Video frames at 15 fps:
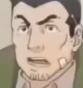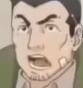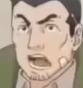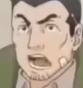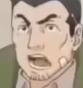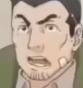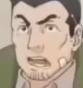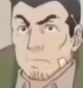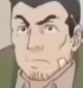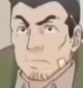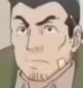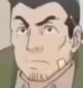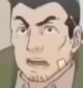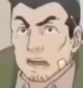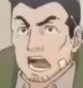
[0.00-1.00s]
Oh,
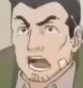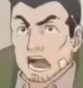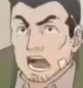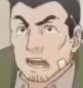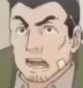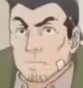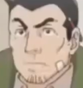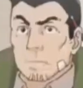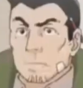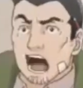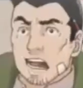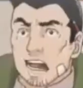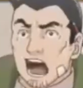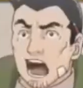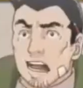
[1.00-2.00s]
uh,
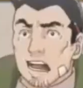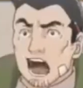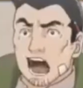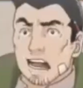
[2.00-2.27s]
of course, Your